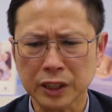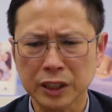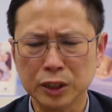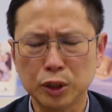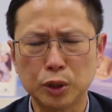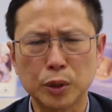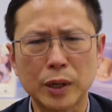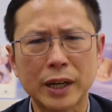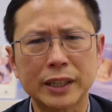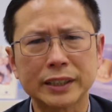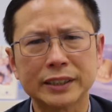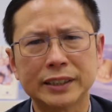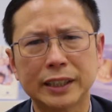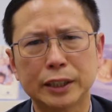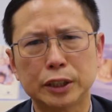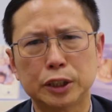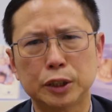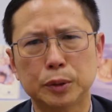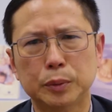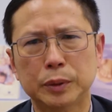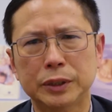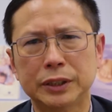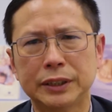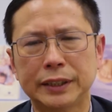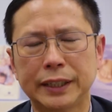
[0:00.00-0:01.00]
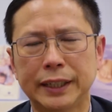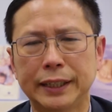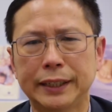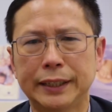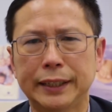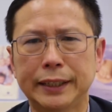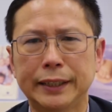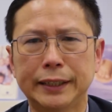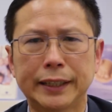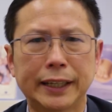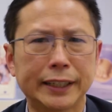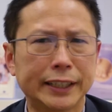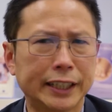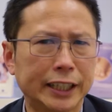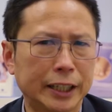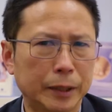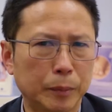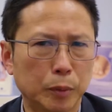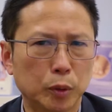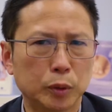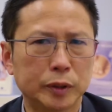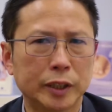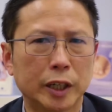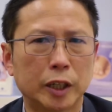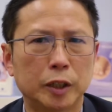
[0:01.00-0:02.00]
drugs that she was taking, like
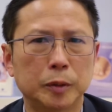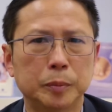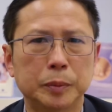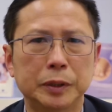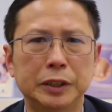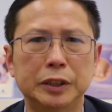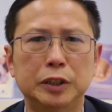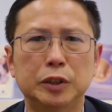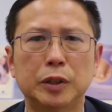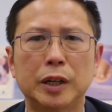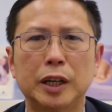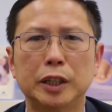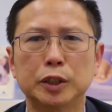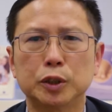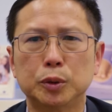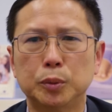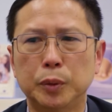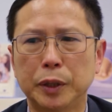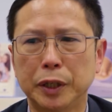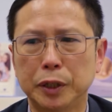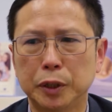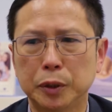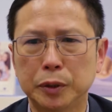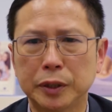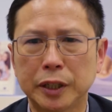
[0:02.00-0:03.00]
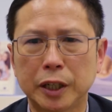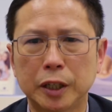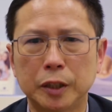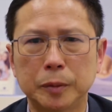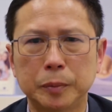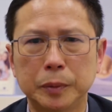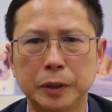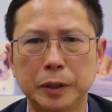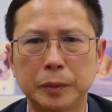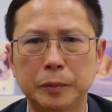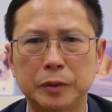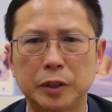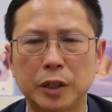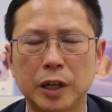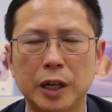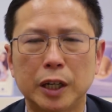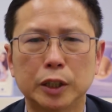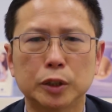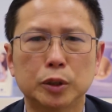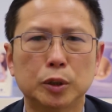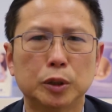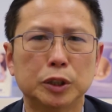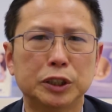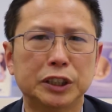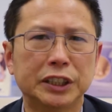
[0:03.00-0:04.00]
chemotherapy drugs, radiotherapy
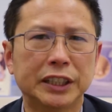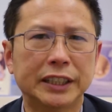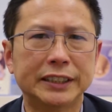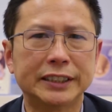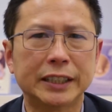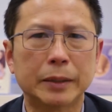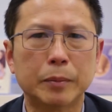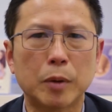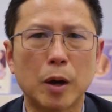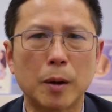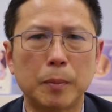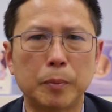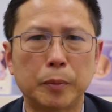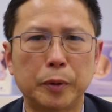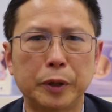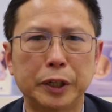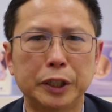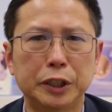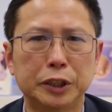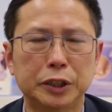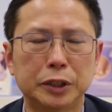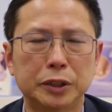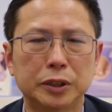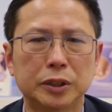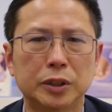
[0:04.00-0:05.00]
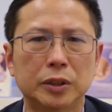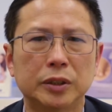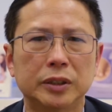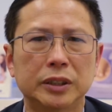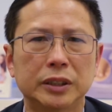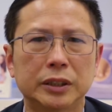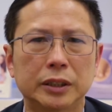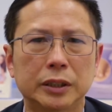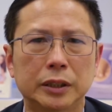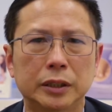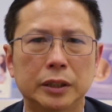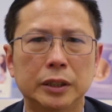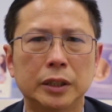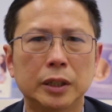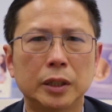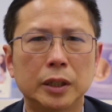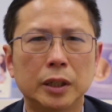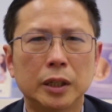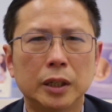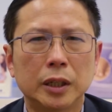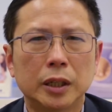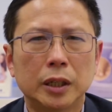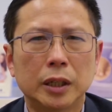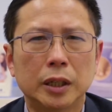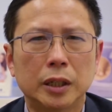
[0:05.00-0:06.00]
drugs, or she had some operations on her
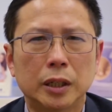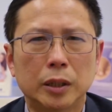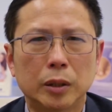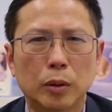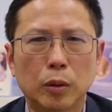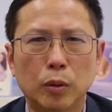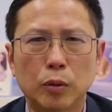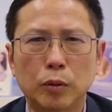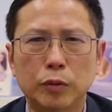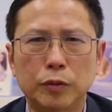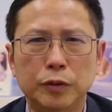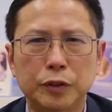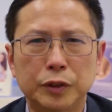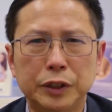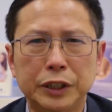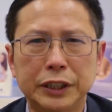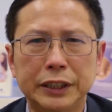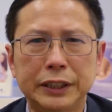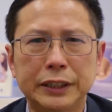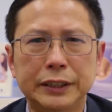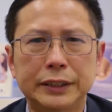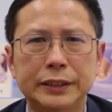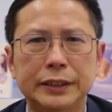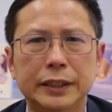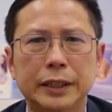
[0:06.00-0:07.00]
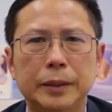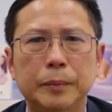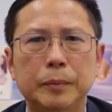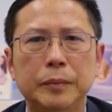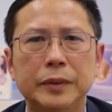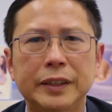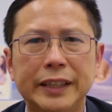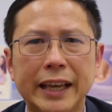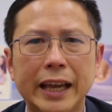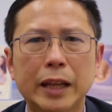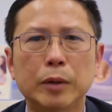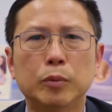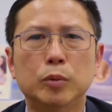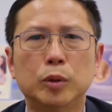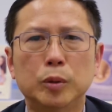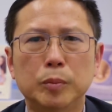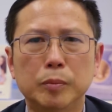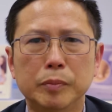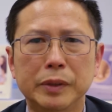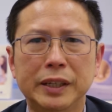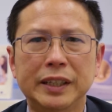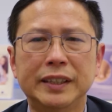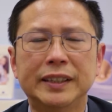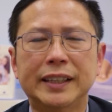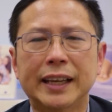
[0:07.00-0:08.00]
uh, ovaries, um, that will
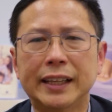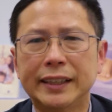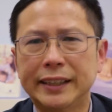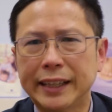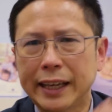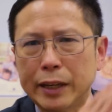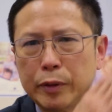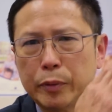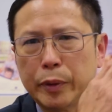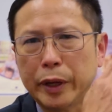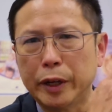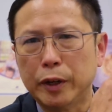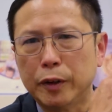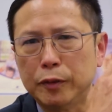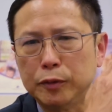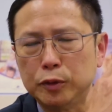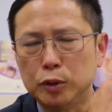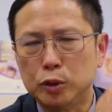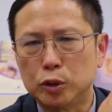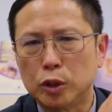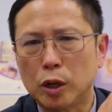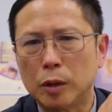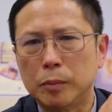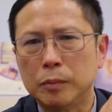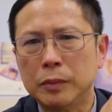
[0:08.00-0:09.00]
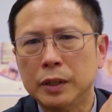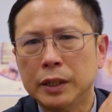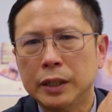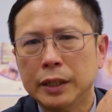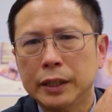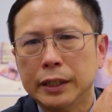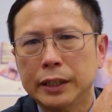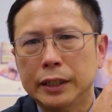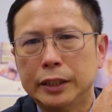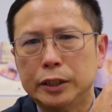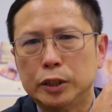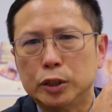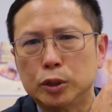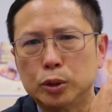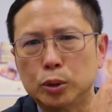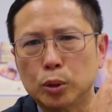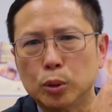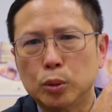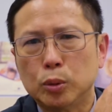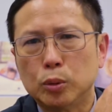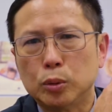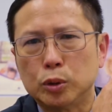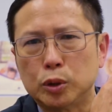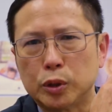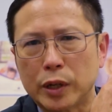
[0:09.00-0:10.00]
mean that that rate of drop is
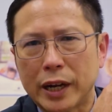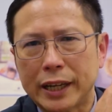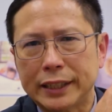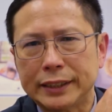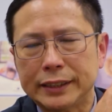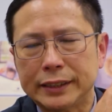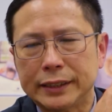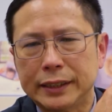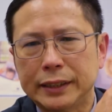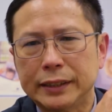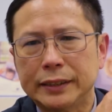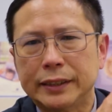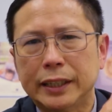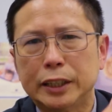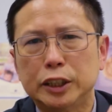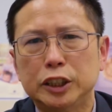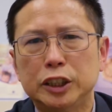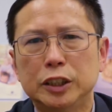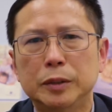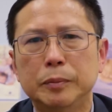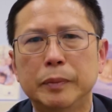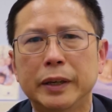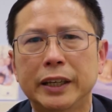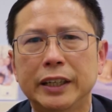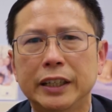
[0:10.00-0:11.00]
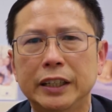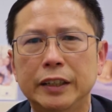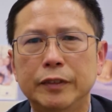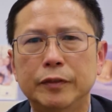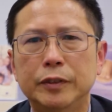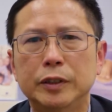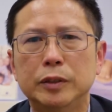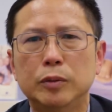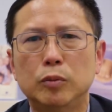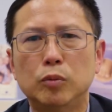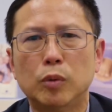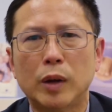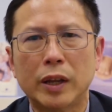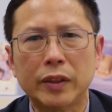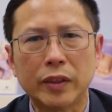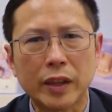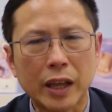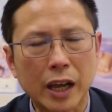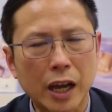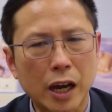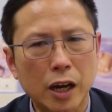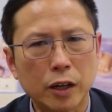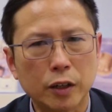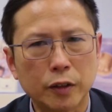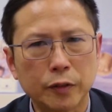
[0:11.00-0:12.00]
so drastic that she may even run
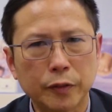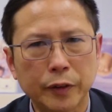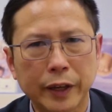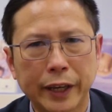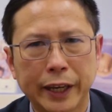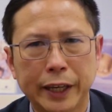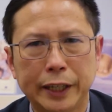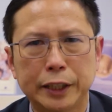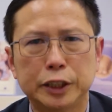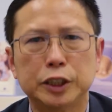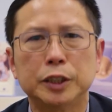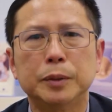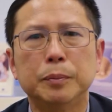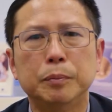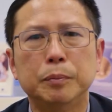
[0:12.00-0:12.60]
out of age